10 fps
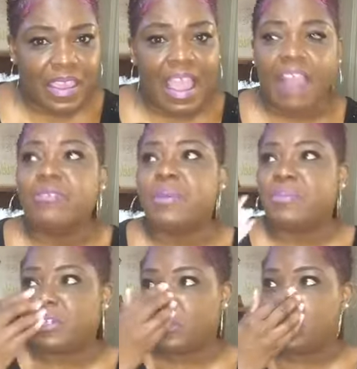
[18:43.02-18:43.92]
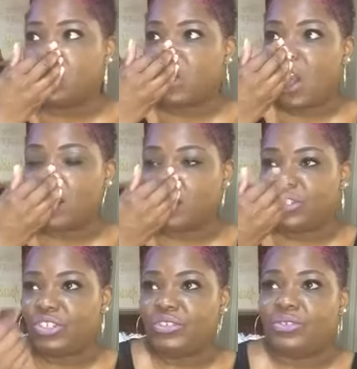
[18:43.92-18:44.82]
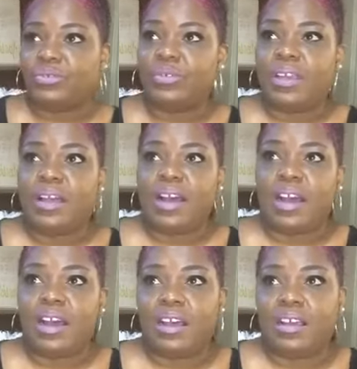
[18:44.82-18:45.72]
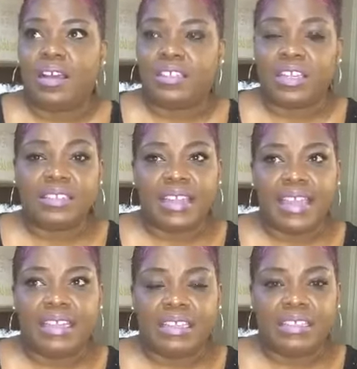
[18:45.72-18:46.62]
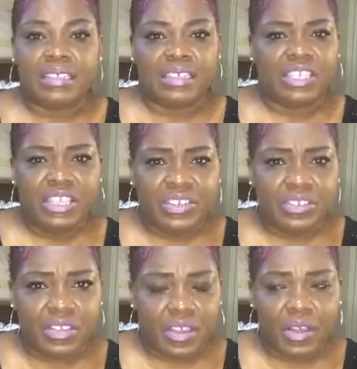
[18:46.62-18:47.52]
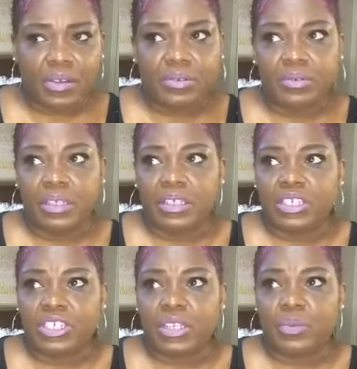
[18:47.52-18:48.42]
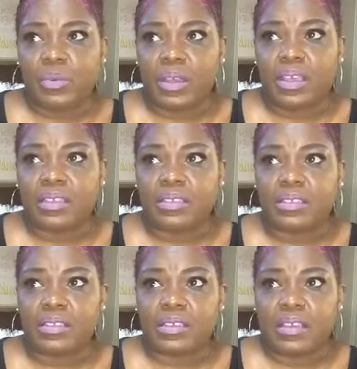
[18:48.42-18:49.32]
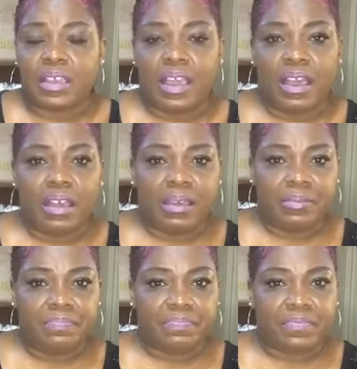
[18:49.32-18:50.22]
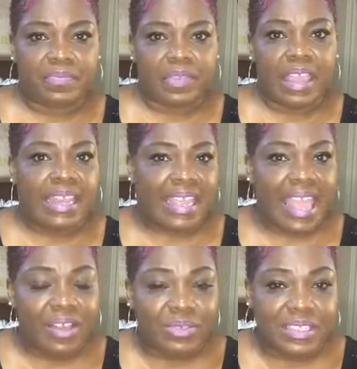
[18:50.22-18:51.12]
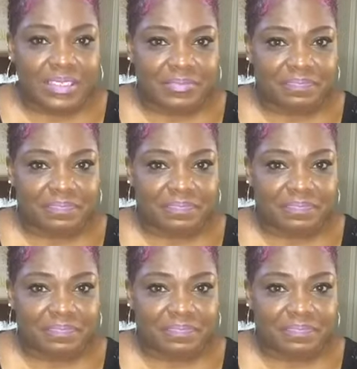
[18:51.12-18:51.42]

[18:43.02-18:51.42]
I remember talking to a young lady years ago. She was an accountant,